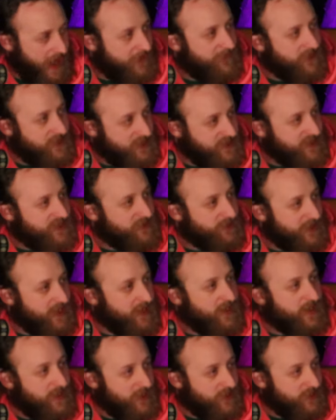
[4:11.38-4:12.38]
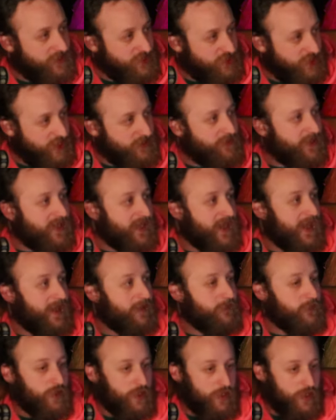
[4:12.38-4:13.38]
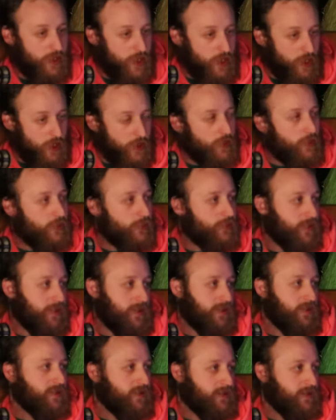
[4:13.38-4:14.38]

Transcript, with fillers: having to deal with it. She became her own.